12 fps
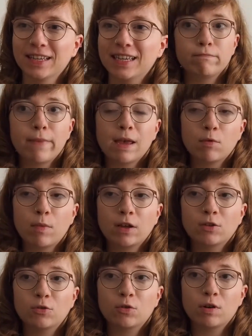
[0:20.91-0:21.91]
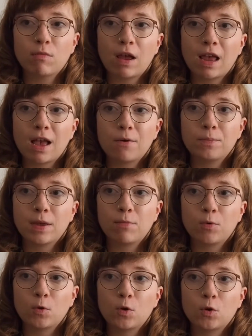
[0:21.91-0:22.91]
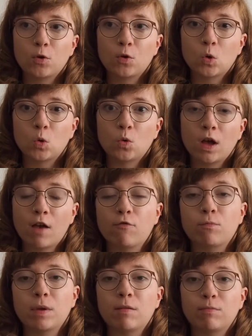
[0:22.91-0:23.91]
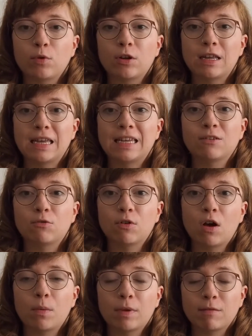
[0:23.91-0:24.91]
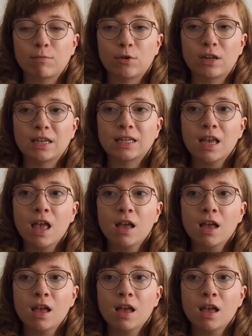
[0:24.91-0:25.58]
Maybe my story might help people who have been bullied or are being bullied